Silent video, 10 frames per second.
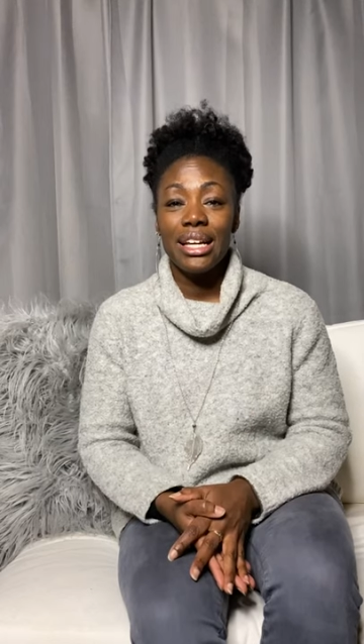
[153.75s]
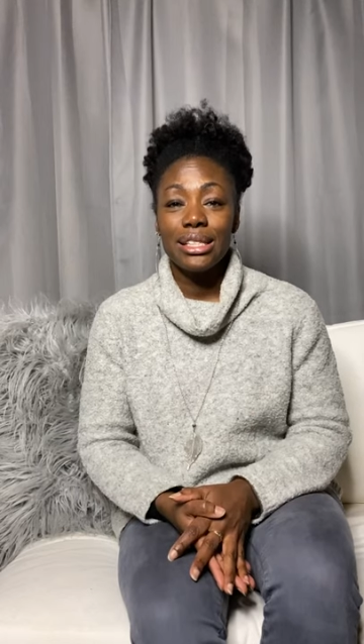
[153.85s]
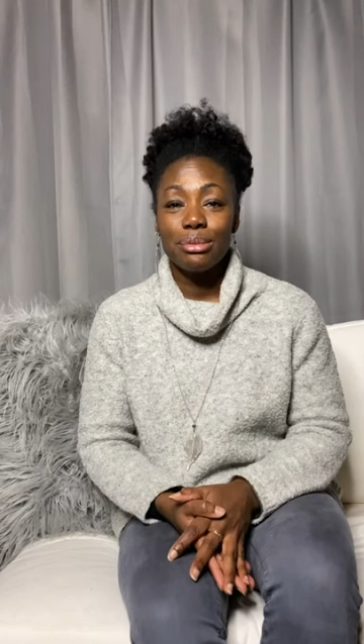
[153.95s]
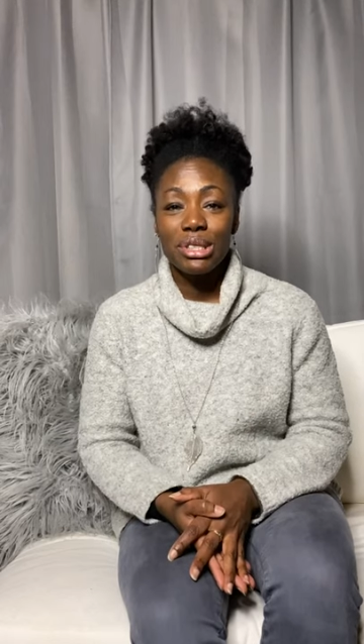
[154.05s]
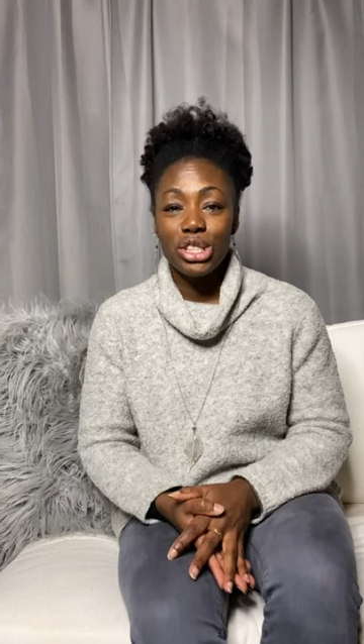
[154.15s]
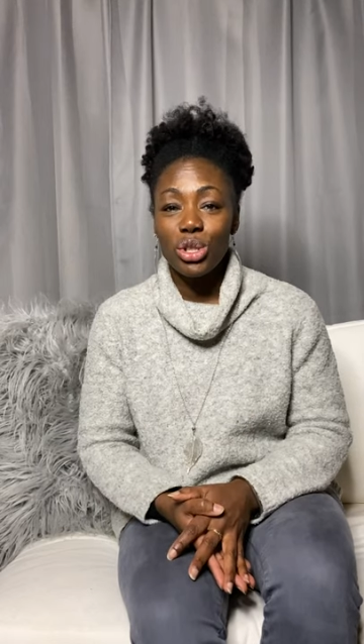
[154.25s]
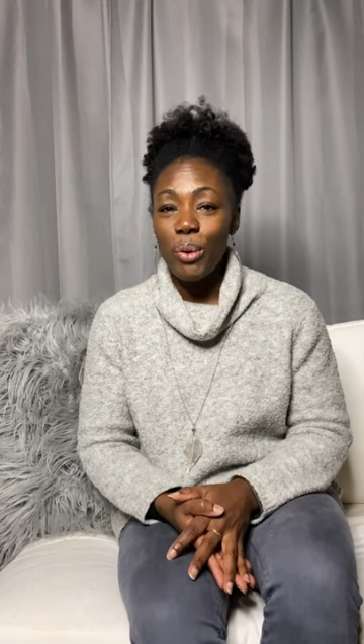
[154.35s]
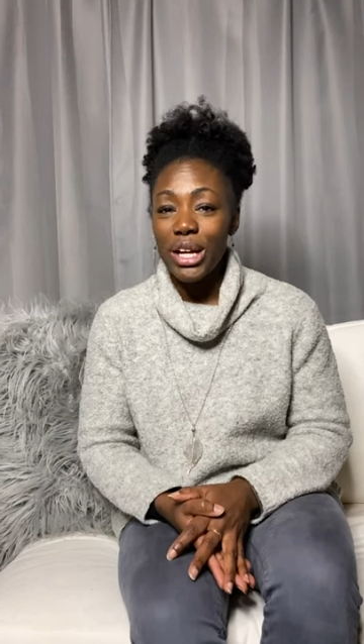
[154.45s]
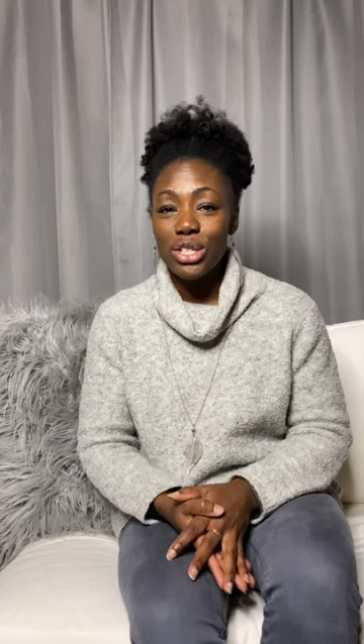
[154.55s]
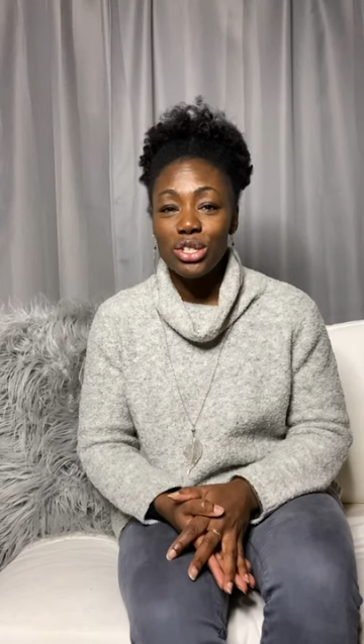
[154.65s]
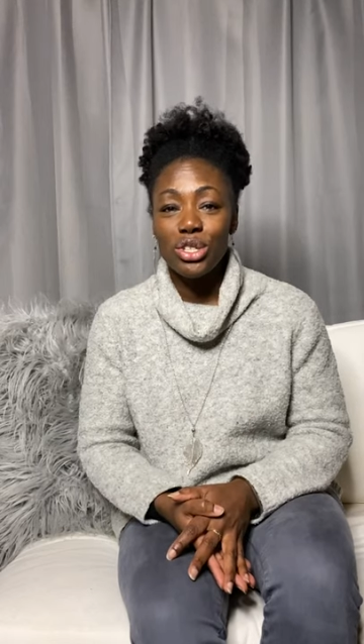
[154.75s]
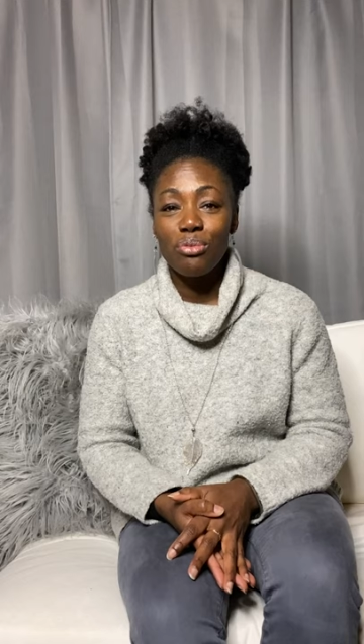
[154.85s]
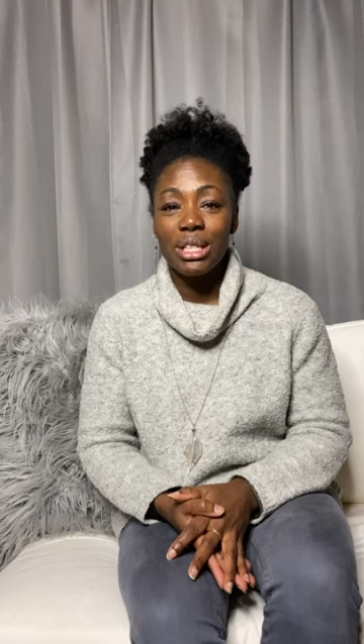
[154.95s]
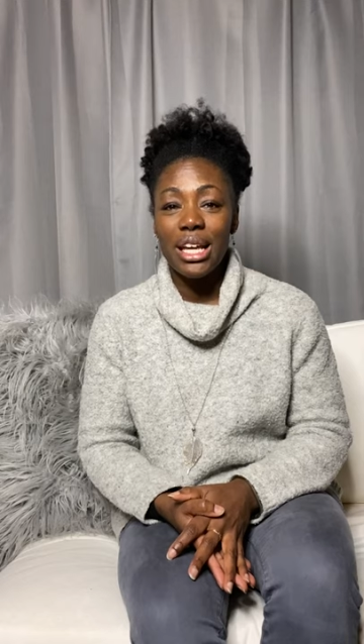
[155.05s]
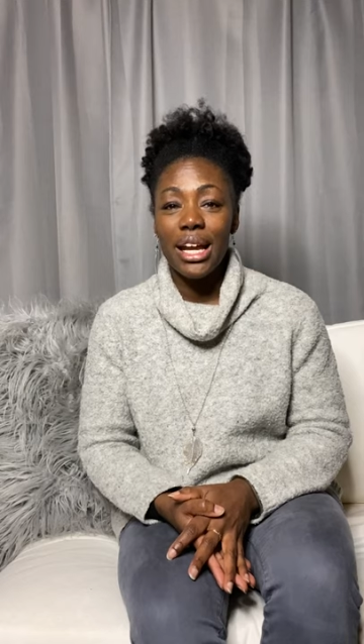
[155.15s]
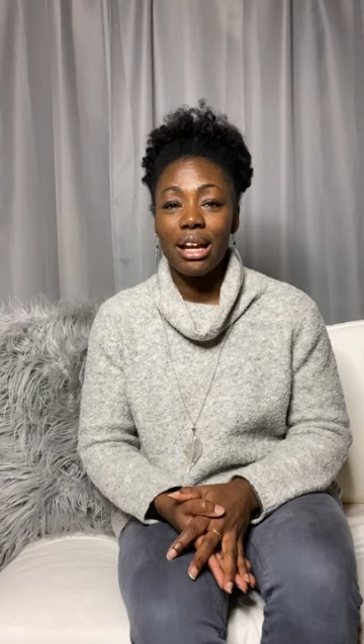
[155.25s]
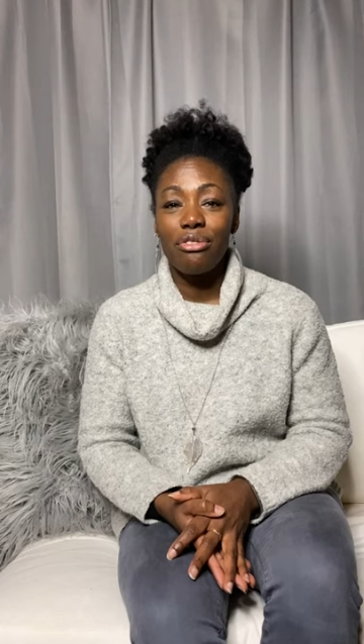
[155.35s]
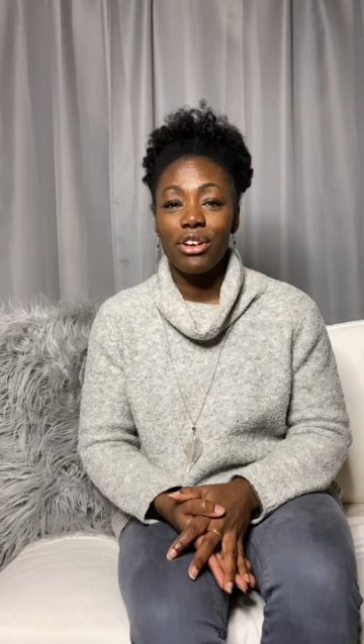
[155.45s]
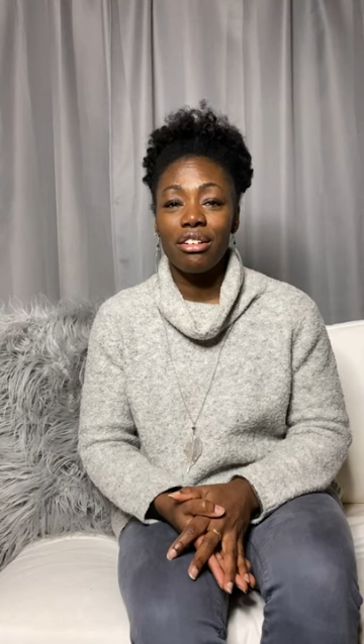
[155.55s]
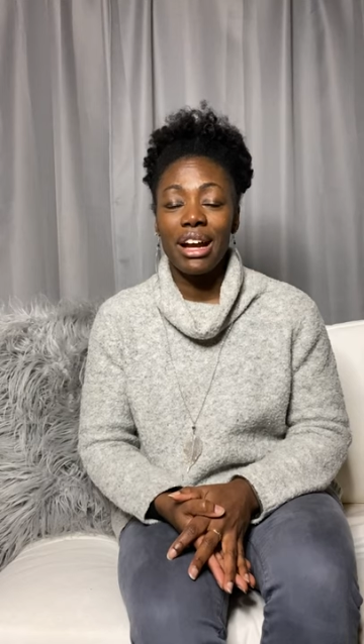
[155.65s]
some situations you've been taking
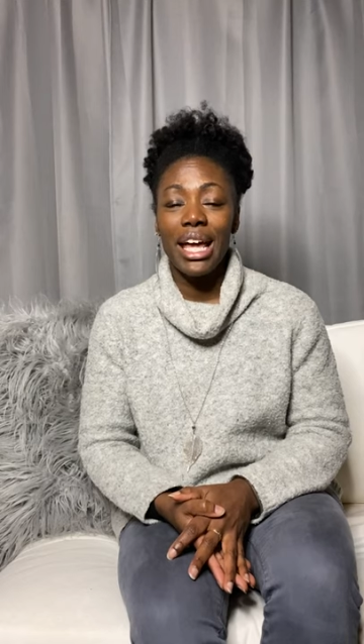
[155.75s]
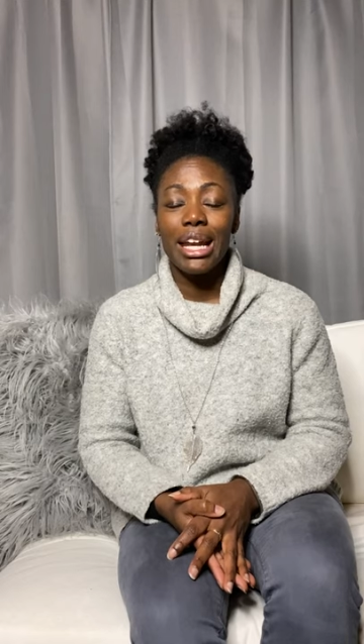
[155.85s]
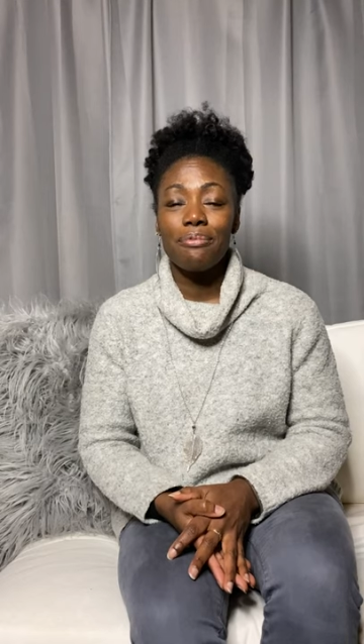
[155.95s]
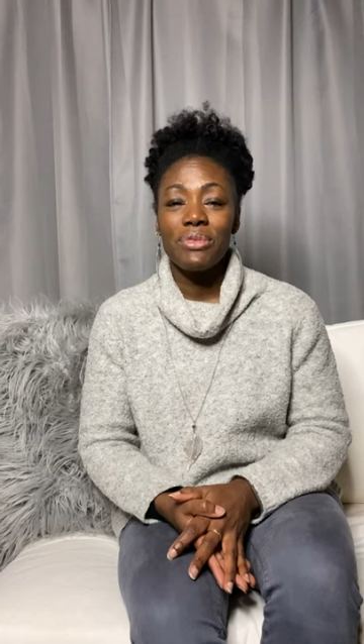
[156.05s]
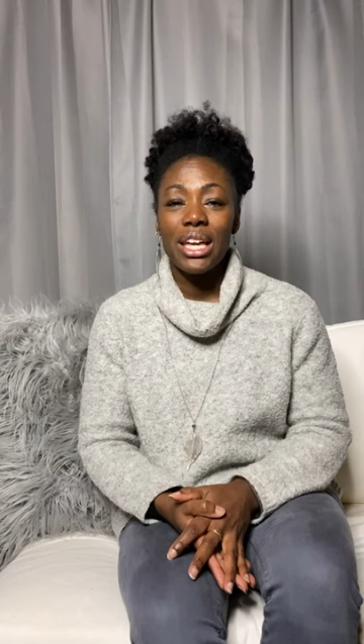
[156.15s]
for granted